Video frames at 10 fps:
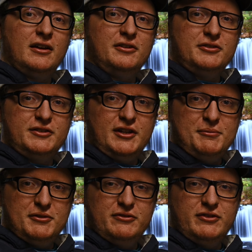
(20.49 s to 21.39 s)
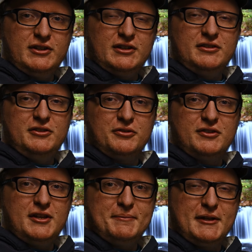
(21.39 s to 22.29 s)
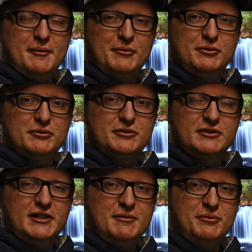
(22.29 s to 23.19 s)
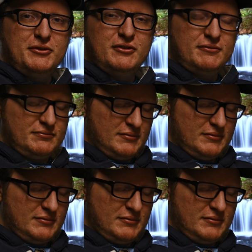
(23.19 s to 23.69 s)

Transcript: other types of uh, you know tape camcorder tapes.